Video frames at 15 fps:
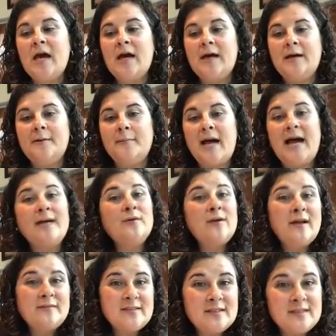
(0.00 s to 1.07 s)
I don't
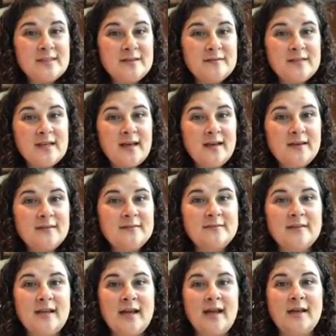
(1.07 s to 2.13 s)
have sensitive skin,
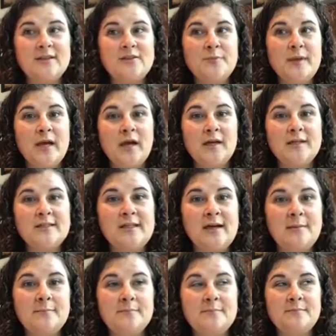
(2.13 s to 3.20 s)
and to be honest,
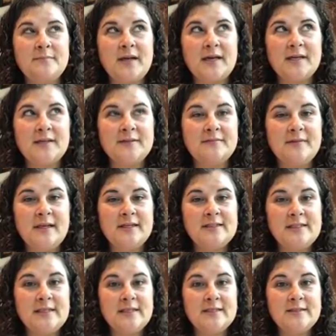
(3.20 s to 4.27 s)
I'm kind of
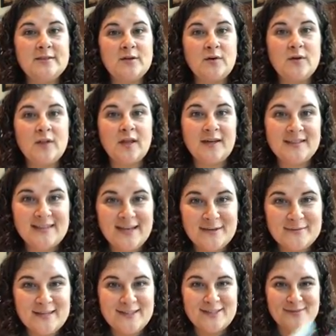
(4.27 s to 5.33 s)
lazy, so a lot of
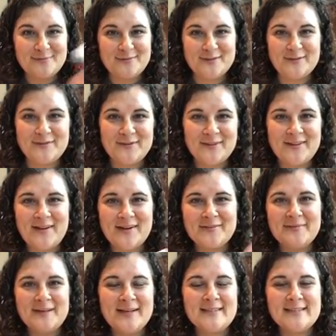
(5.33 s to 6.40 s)
times I just put the oil
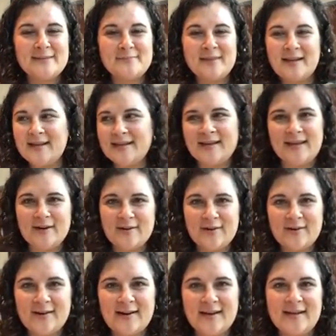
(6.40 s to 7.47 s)
on because I'm like in a
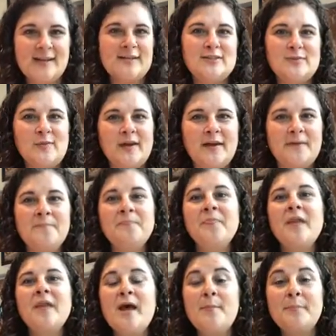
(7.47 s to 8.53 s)
hurry and I just want it.
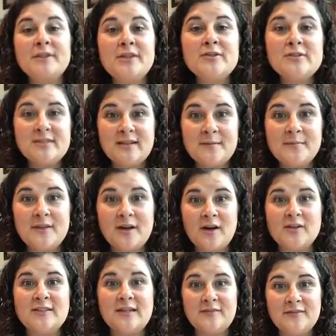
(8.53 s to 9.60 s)
But there's some that
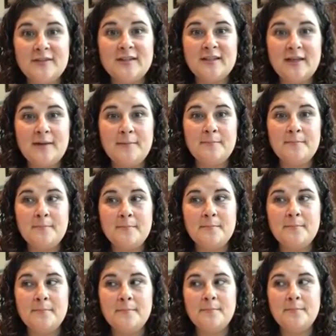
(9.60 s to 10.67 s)
are definitely
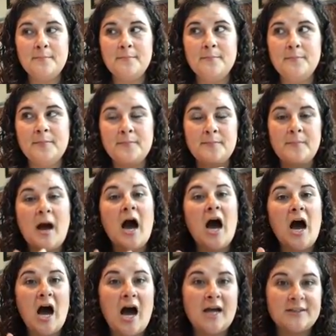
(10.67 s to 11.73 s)

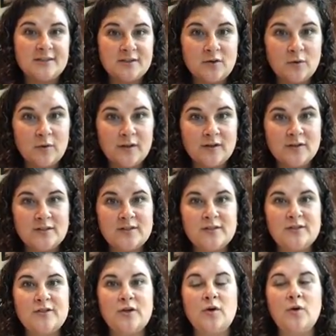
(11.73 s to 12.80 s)
hot oils.
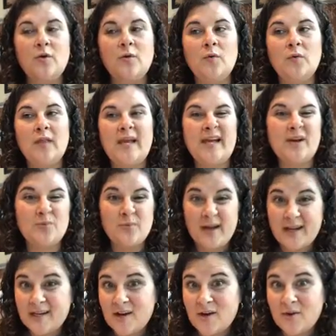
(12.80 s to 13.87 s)
So like
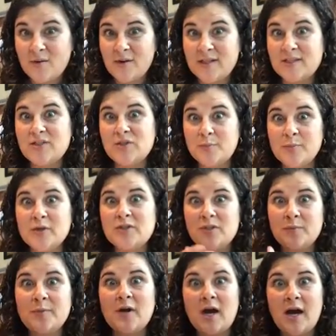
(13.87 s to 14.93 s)
oregano is super,
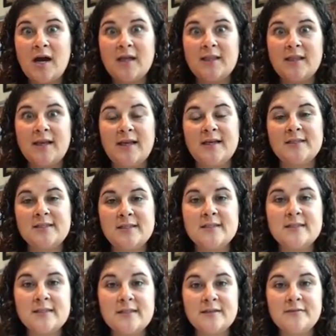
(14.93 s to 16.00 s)
super hot, like it's
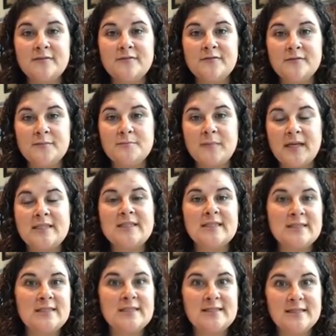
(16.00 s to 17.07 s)
sensitive, makes
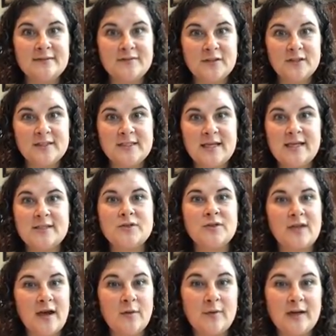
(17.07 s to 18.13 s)
it sensitive to the skin, so
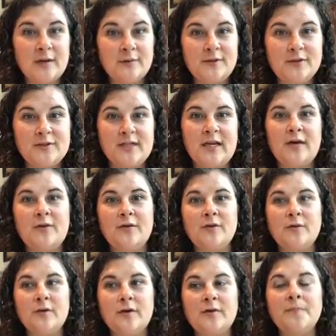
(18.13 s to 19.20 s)
that one I would use a
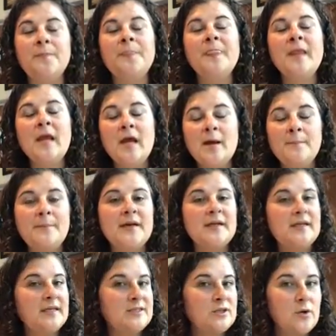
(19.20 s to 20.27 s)
carrier oil.
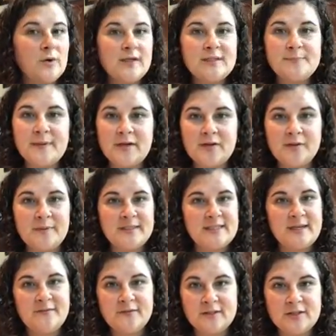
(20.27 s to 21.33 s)
But it's always better to be
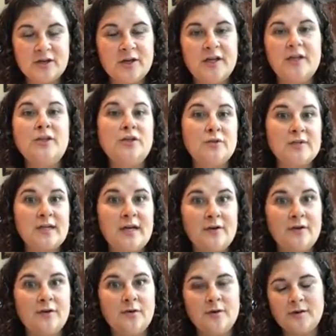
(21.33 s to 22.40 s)
safe than sorry and use a
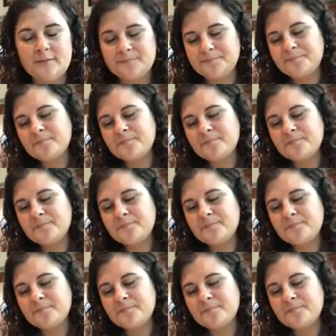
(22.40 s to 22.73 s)
carrier oil.